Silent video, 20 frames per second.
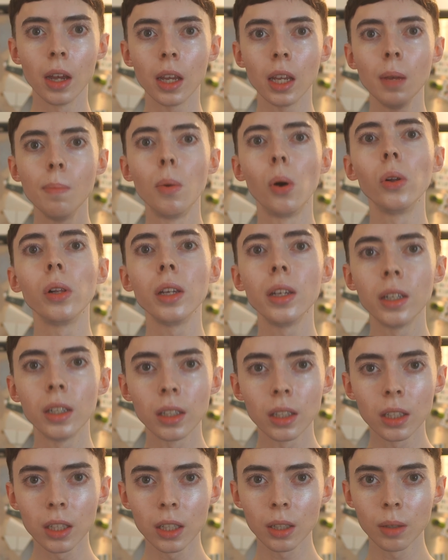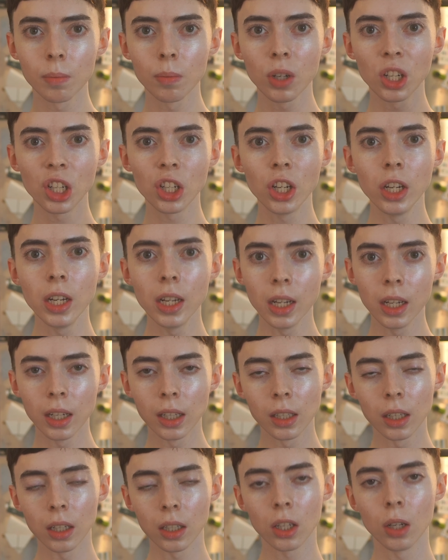emollient
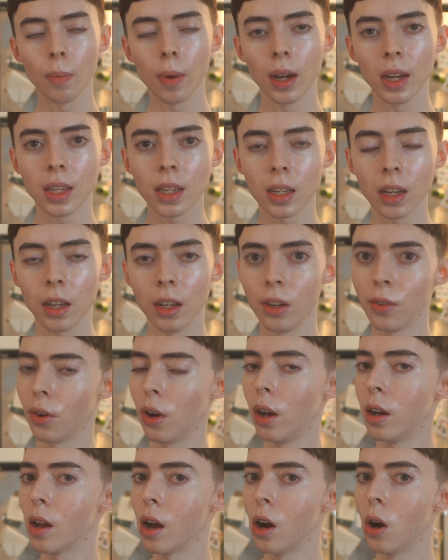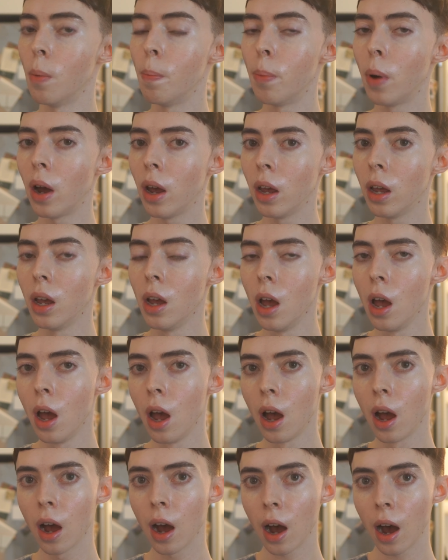sheen to my skin right now. But
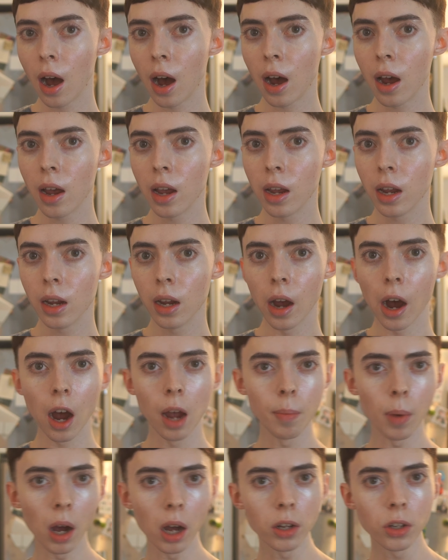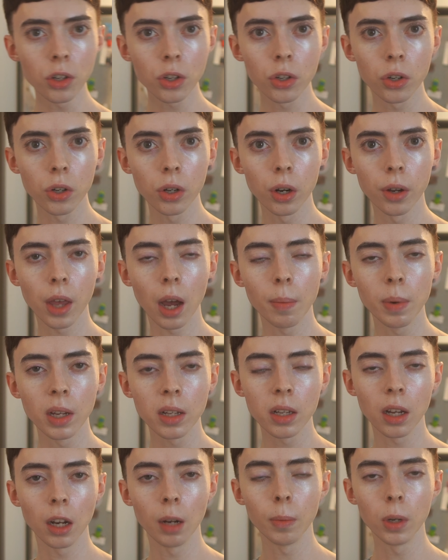I, I'm unsure, that being
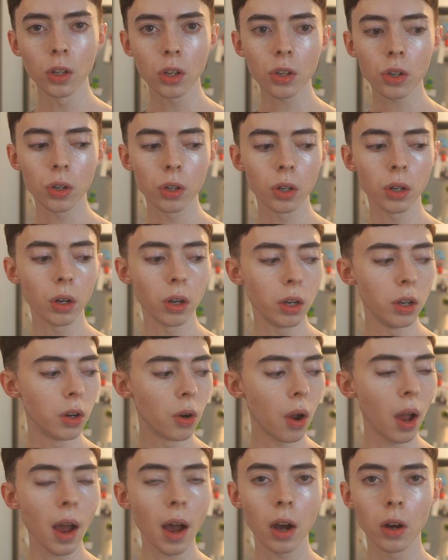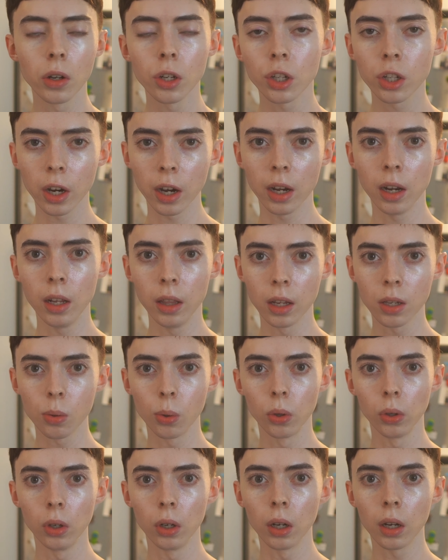said, I'm unsure, you know, how shiny this
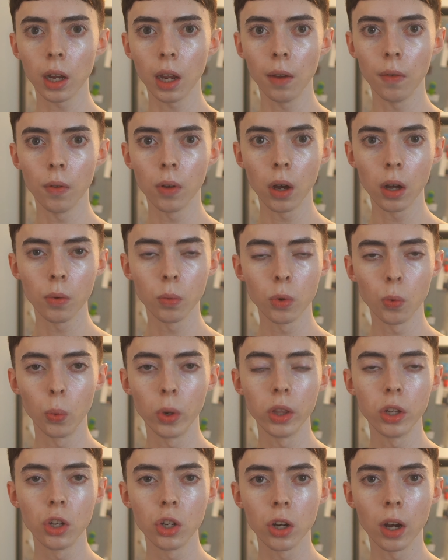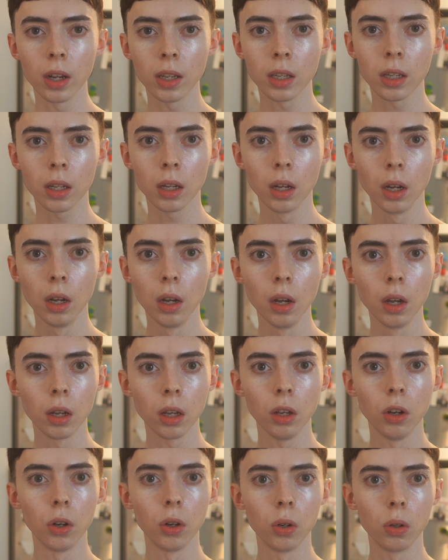will look it, with just,
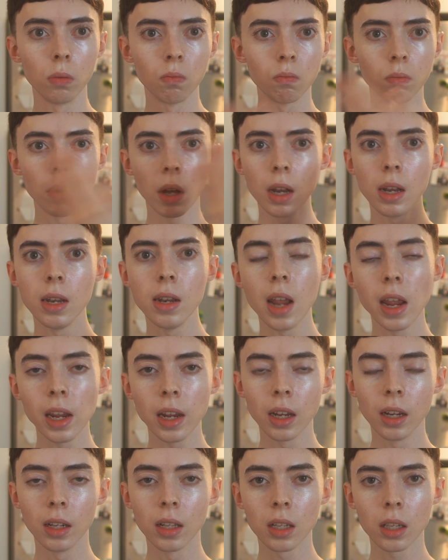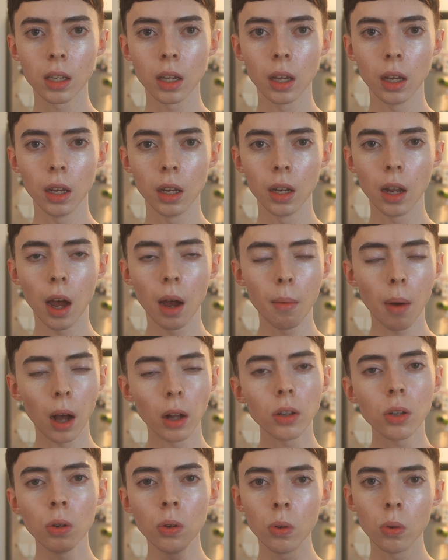you know, naked skin.
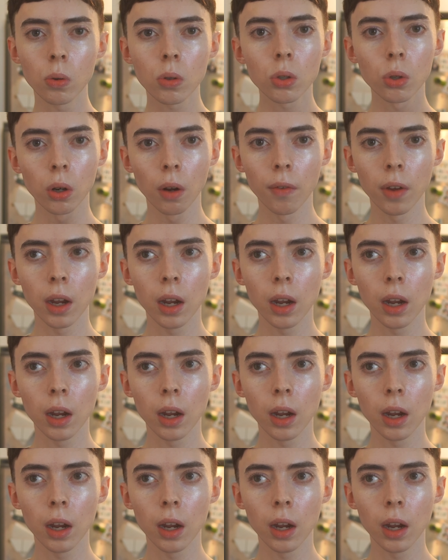I'll do sort of